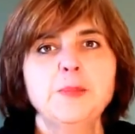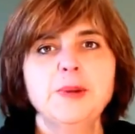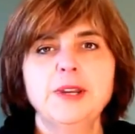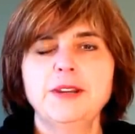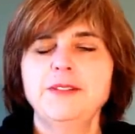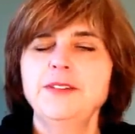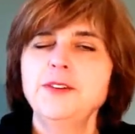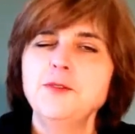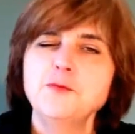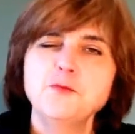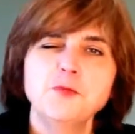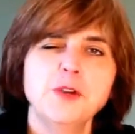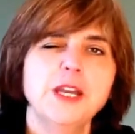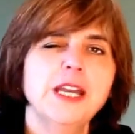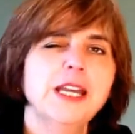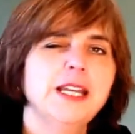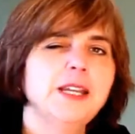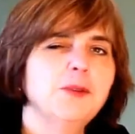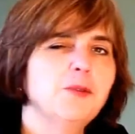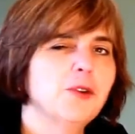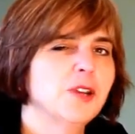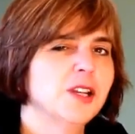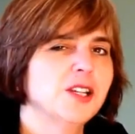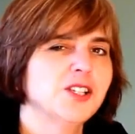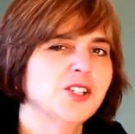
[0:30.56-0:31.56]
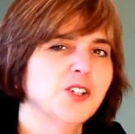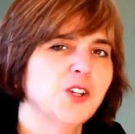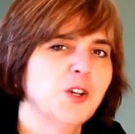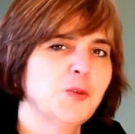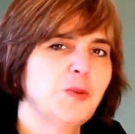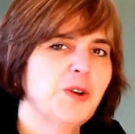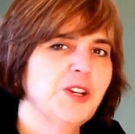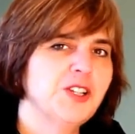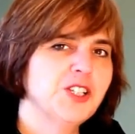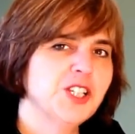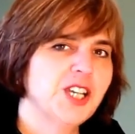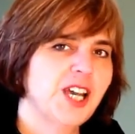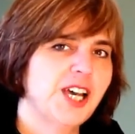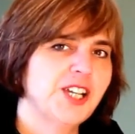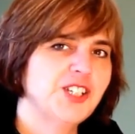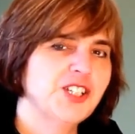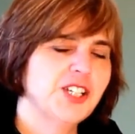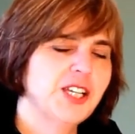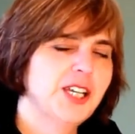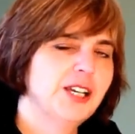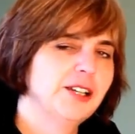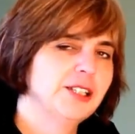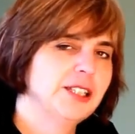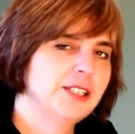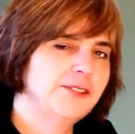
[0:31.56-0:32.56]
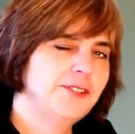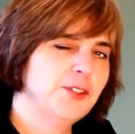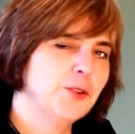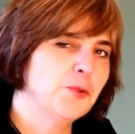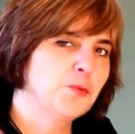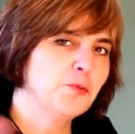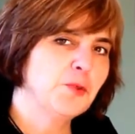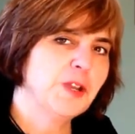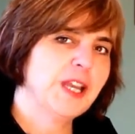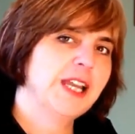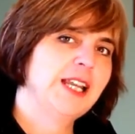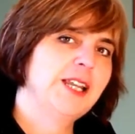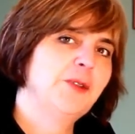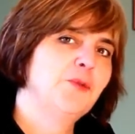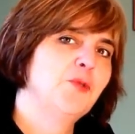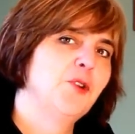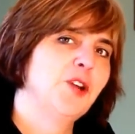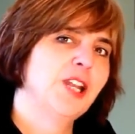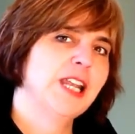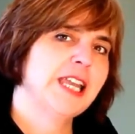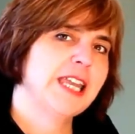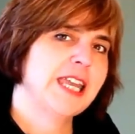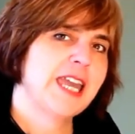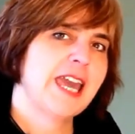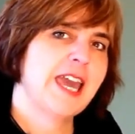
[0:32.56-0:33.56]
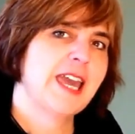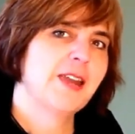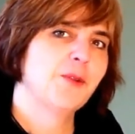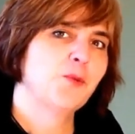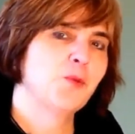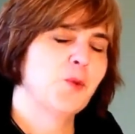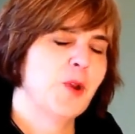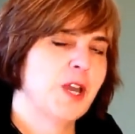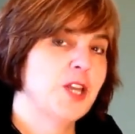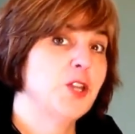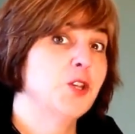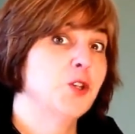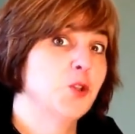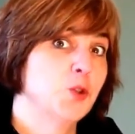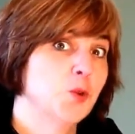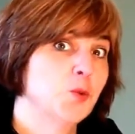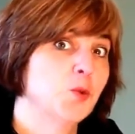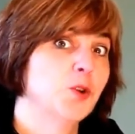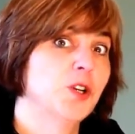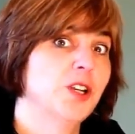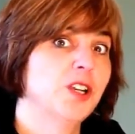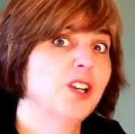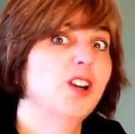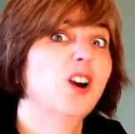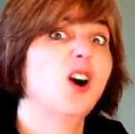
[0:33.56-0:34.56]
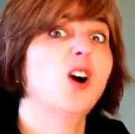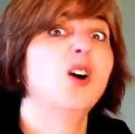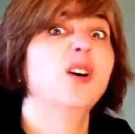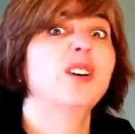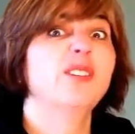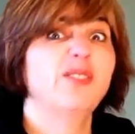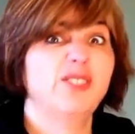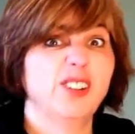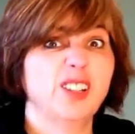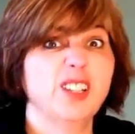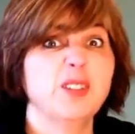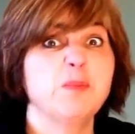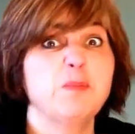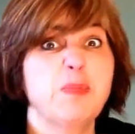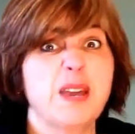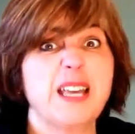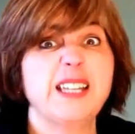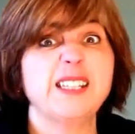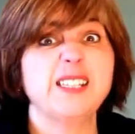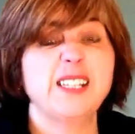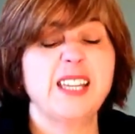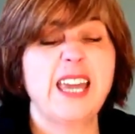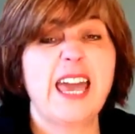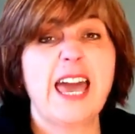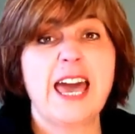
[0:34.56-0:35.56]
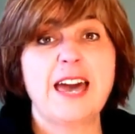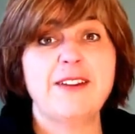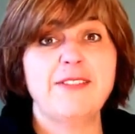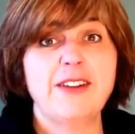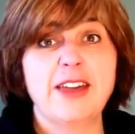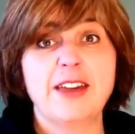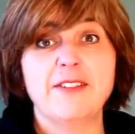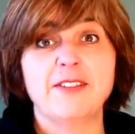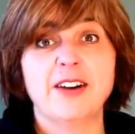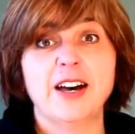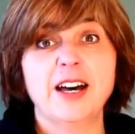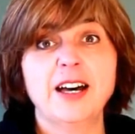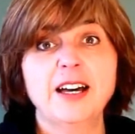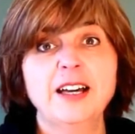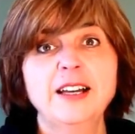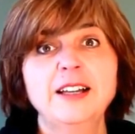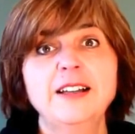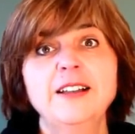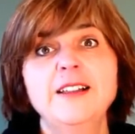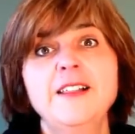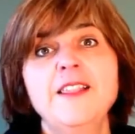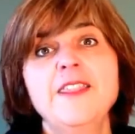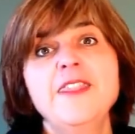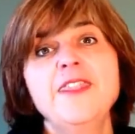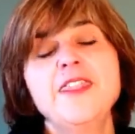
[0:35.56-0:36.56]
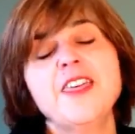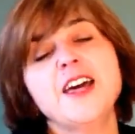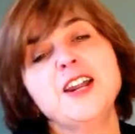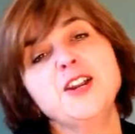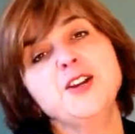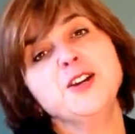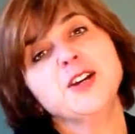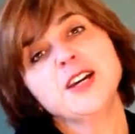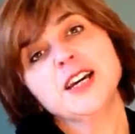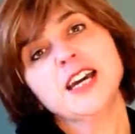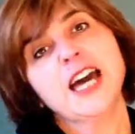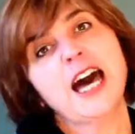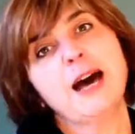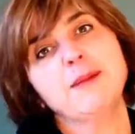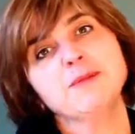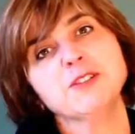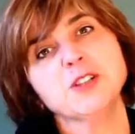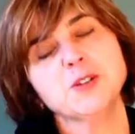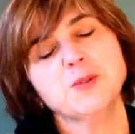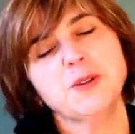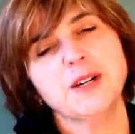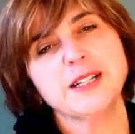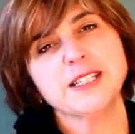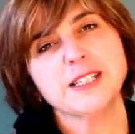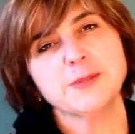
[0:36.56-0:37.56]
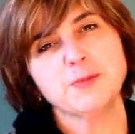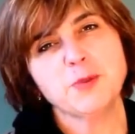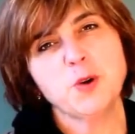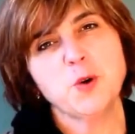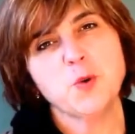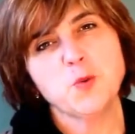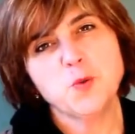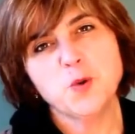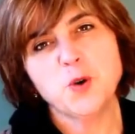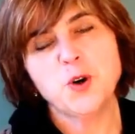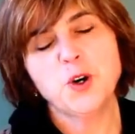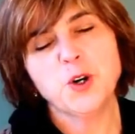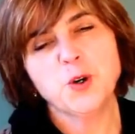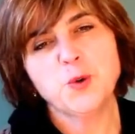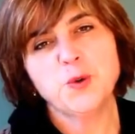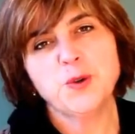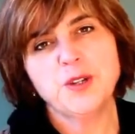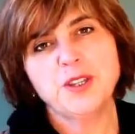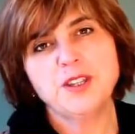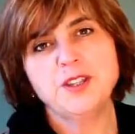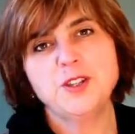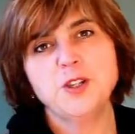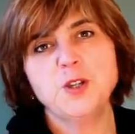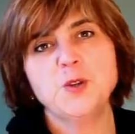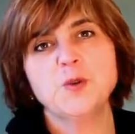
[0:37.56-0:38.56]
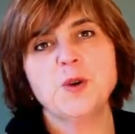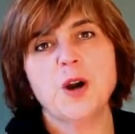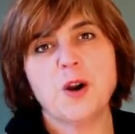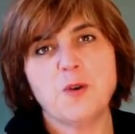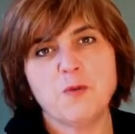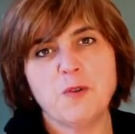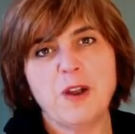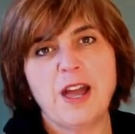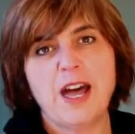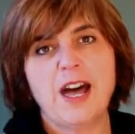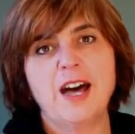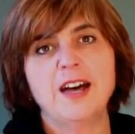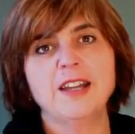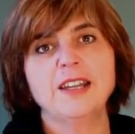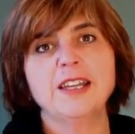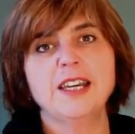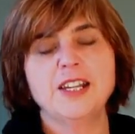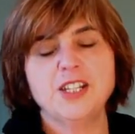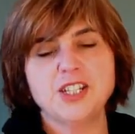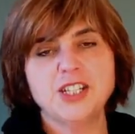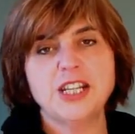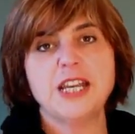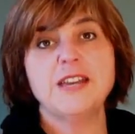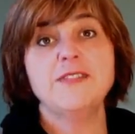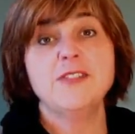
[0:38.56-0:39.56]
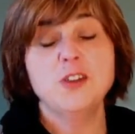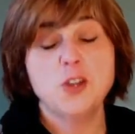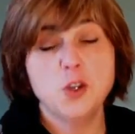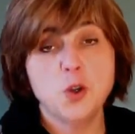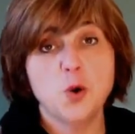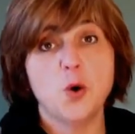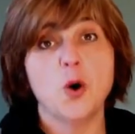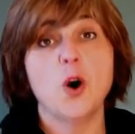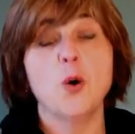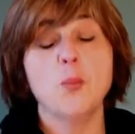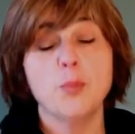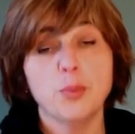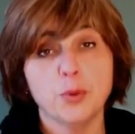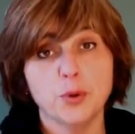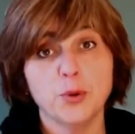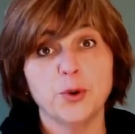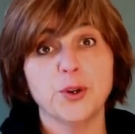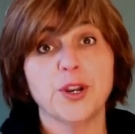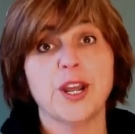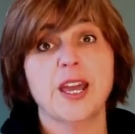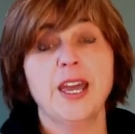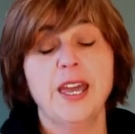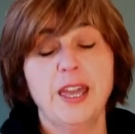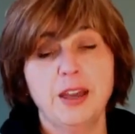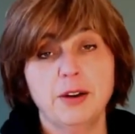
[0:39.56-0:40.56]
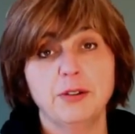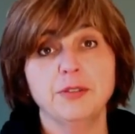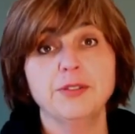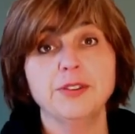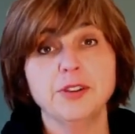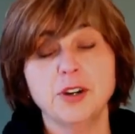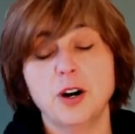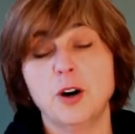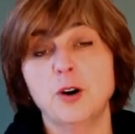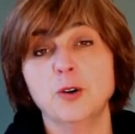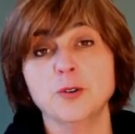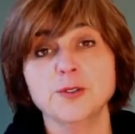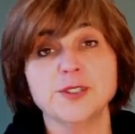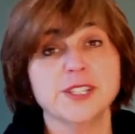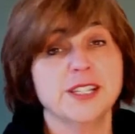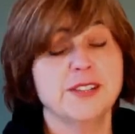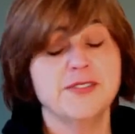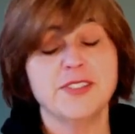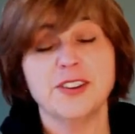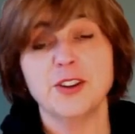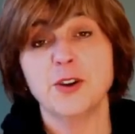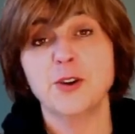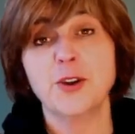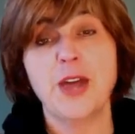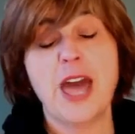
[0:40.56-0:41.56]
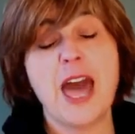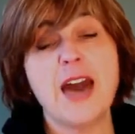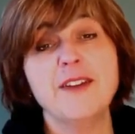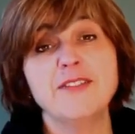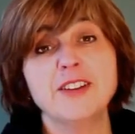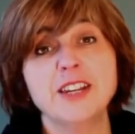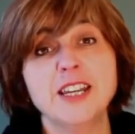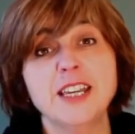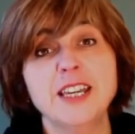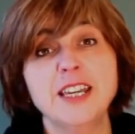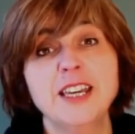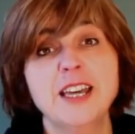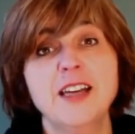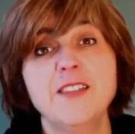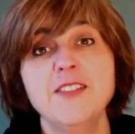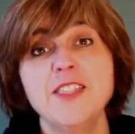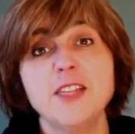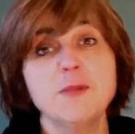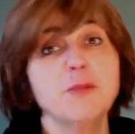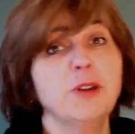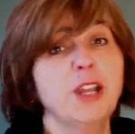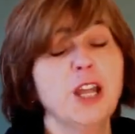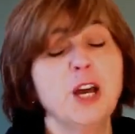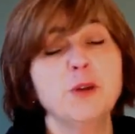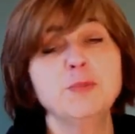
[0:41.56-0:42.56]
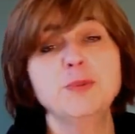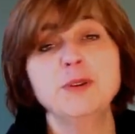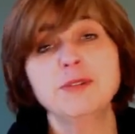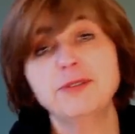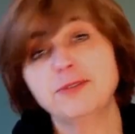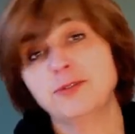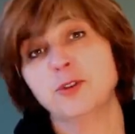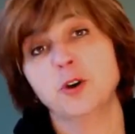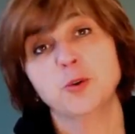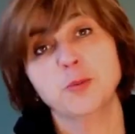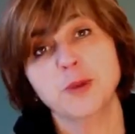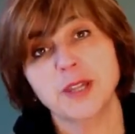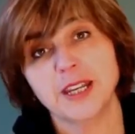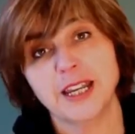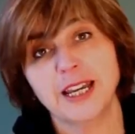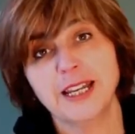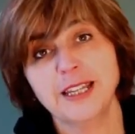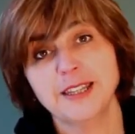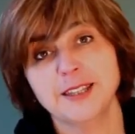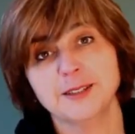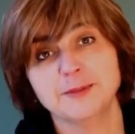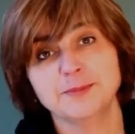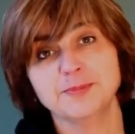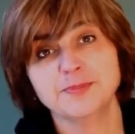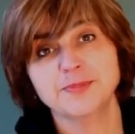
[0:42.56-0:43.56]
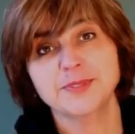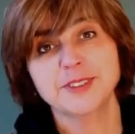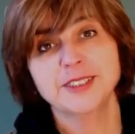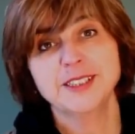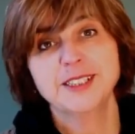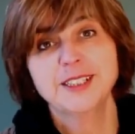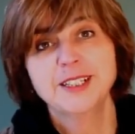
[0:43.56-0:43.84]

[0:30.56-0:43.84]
But if you really want to turbocharge your health, if you really want to get where you want to go and feel the best you have ever, then you can come to us and we'll work with you around achieving your broader health goals. And if you don't have any, then we'll help you formulate them.